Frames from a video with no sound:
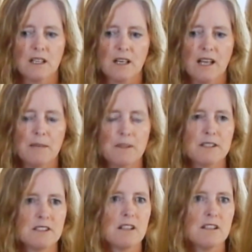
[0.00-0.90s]
climate
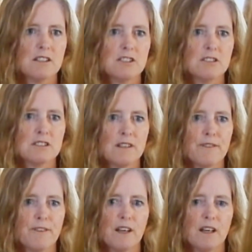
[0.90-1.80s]
is not conducive
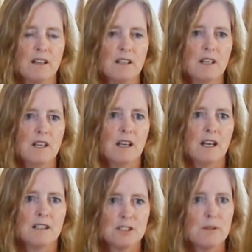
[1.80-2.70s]

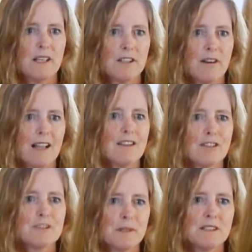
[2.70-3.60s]
to either health or
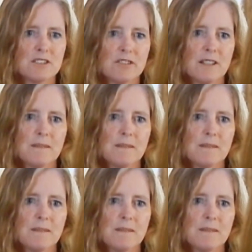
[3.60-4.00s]
to industry.